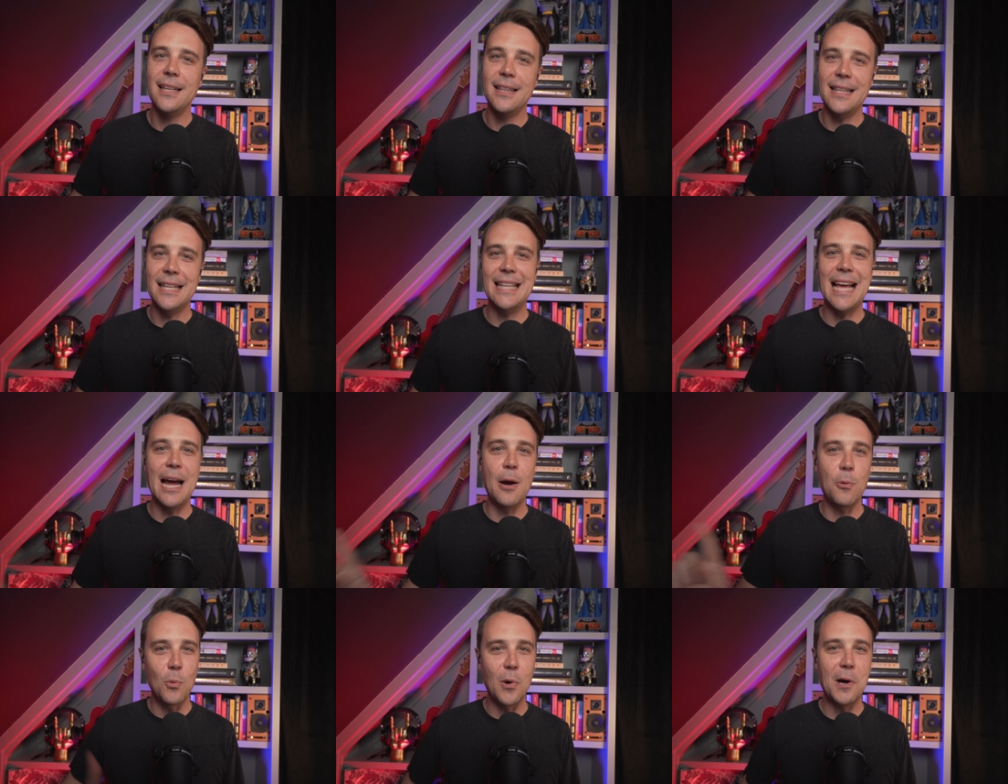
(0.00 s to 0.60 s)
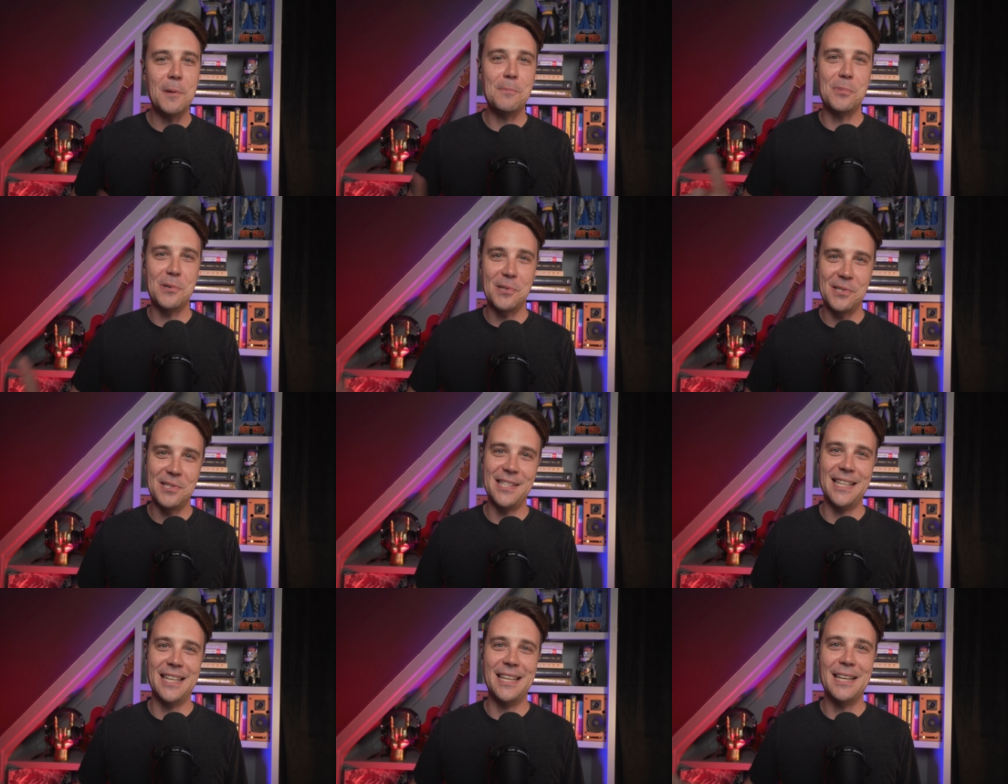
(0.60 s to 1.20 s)
than that
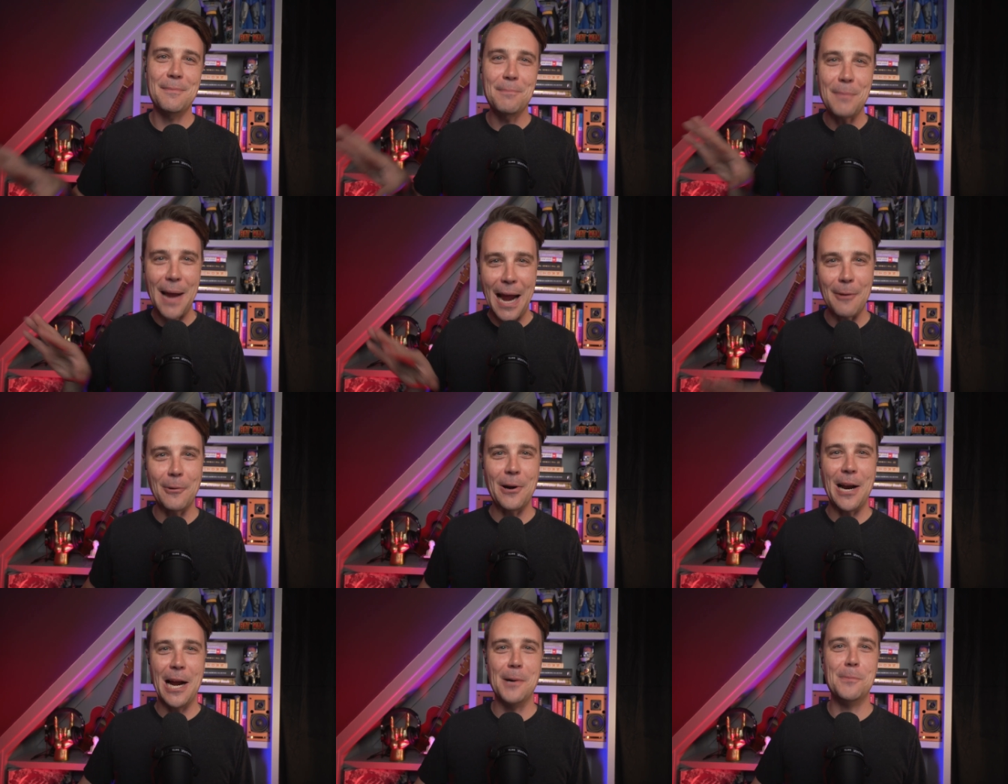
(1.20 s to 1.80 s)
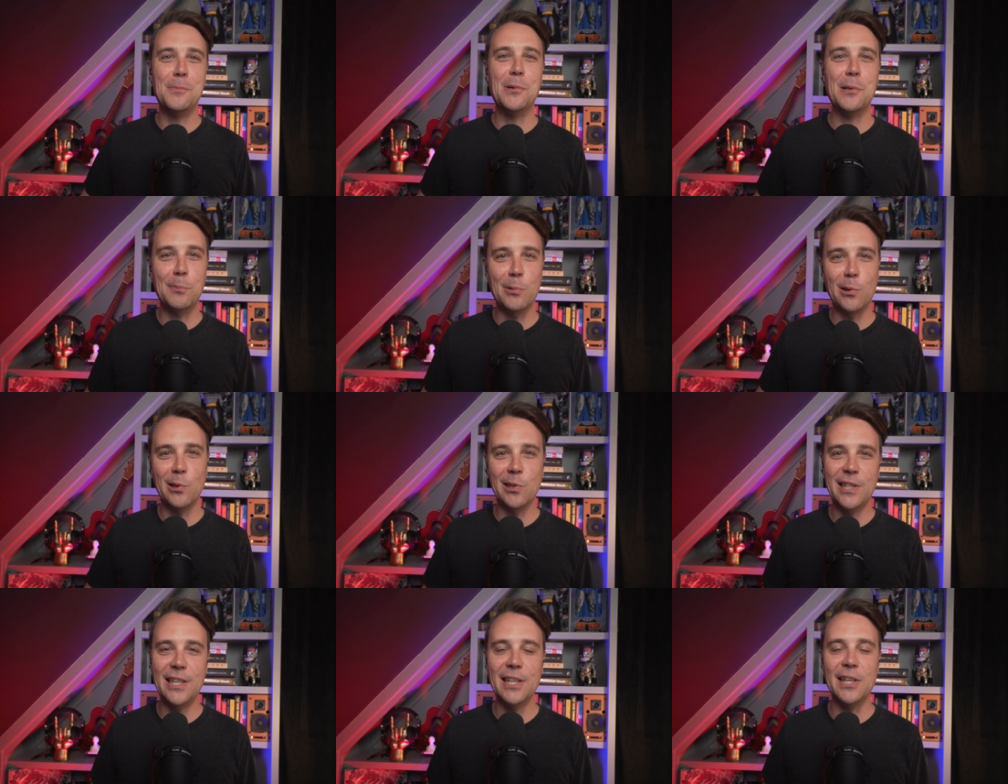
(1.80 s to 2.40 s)
1% power output
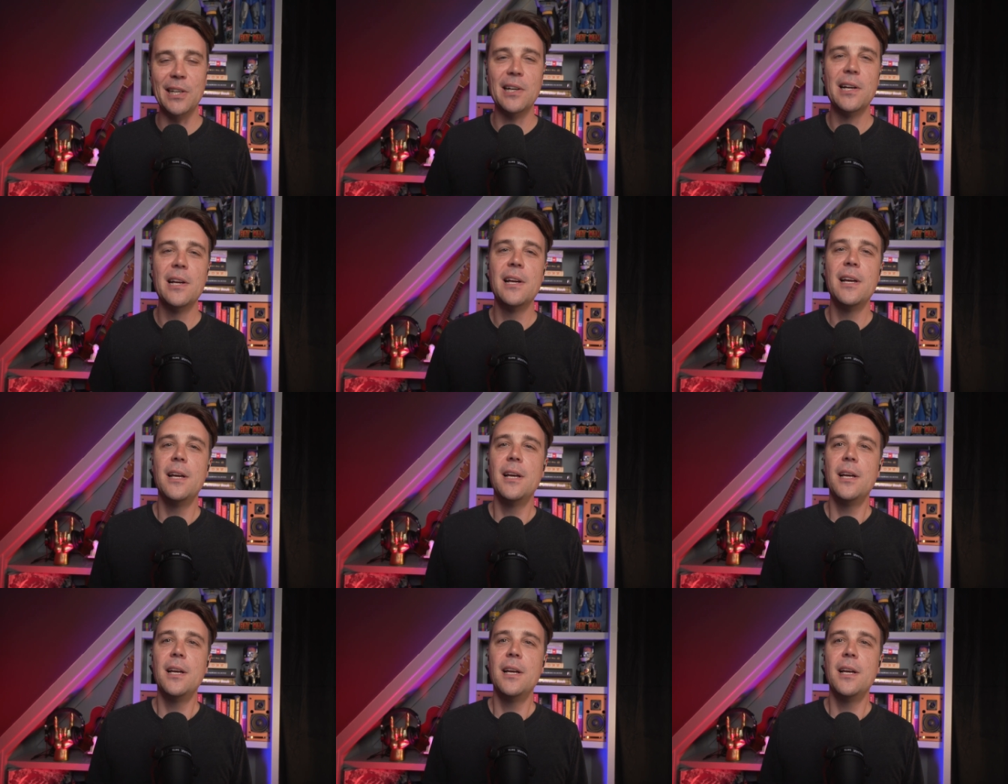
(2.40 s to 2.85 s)
per year.